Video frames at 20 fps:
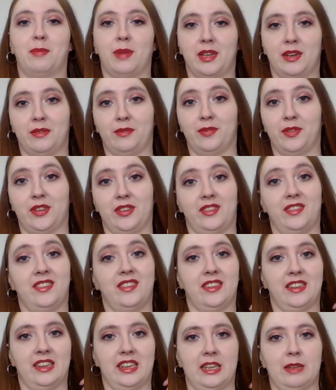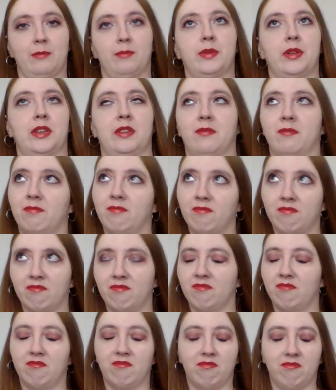might have looked silly, but
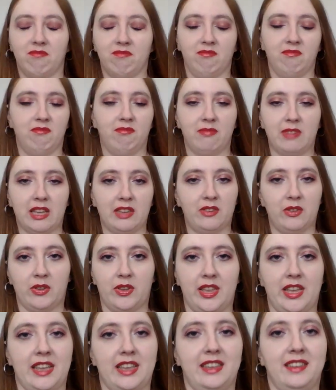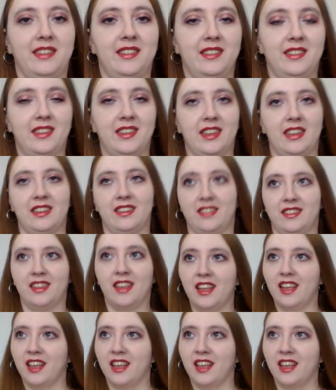that's okay. Because,